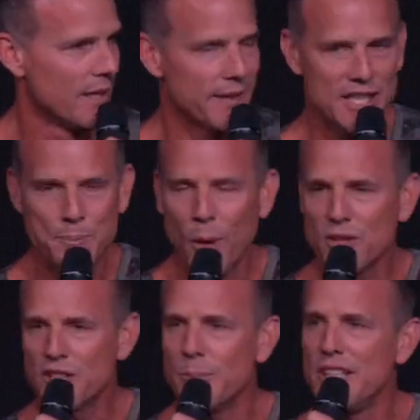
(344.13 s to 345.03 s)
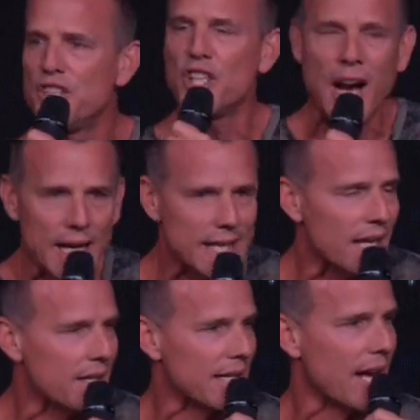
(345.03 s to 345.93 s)
that's supposed to be shiny
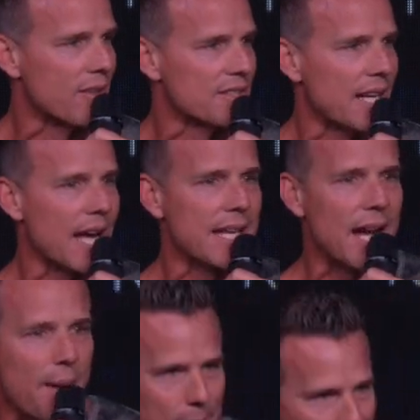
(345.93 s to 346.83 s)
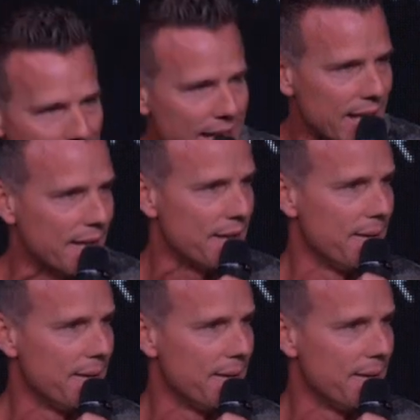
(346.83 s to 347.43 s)
on the outside, not matted.